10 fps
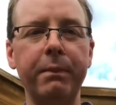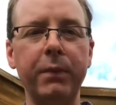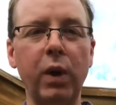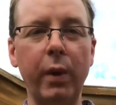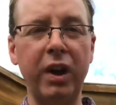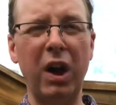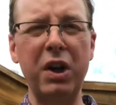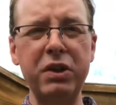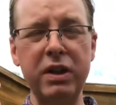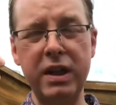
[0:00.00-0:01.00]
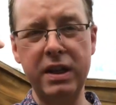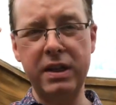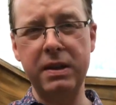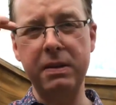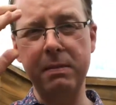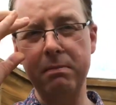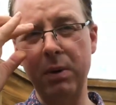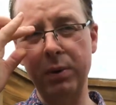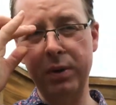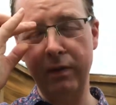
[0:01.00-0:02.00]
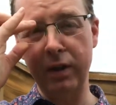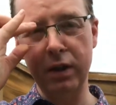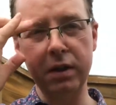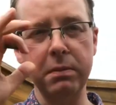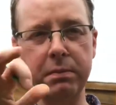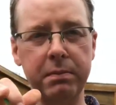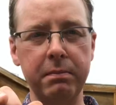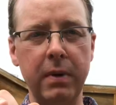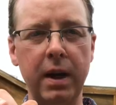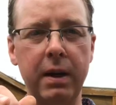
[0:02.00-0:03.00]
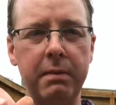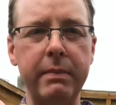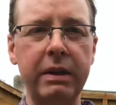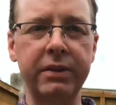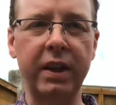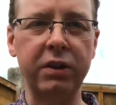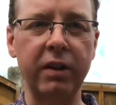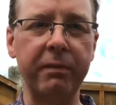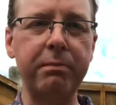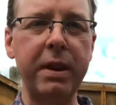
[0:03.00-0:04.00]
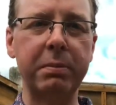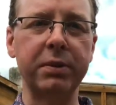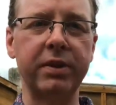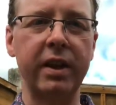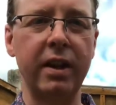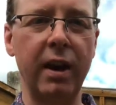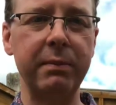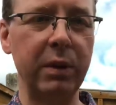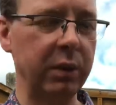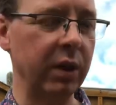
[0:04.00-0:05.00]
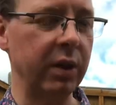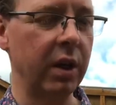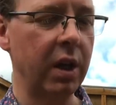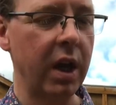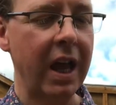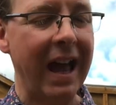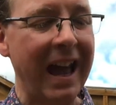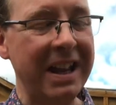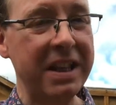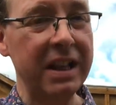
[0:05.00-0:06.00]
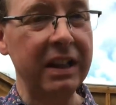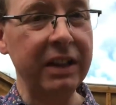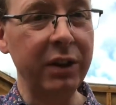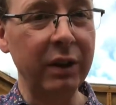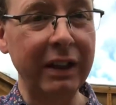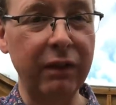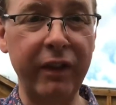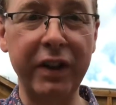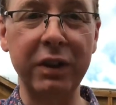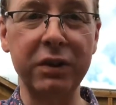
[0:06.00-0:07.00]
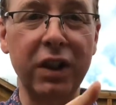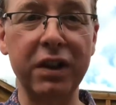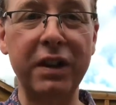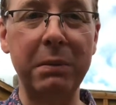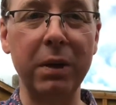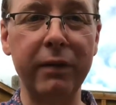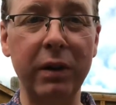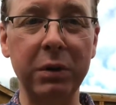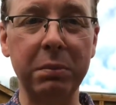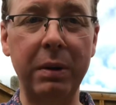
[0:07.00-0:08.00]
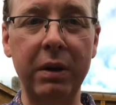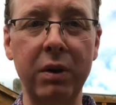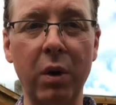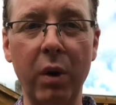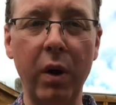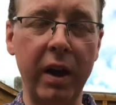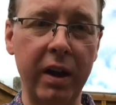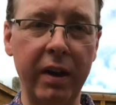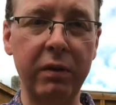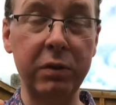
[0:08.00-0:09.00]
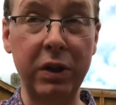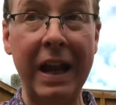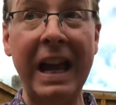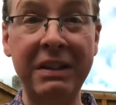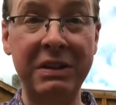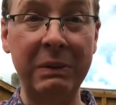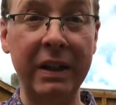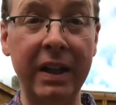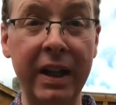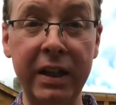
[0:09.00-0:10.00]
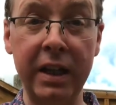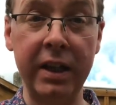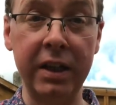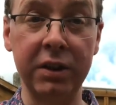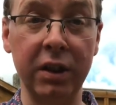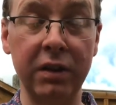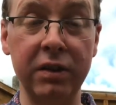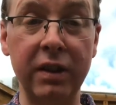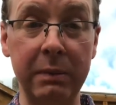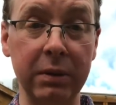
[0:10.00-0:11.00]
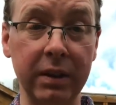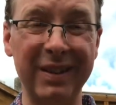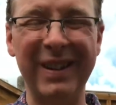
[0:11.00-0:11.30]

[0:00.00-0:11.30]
going underneath most of this middle section of People Say That I'm No Good. And your little finger is going to double the vocal part, it's going to answer it, and at the end it's going to double it.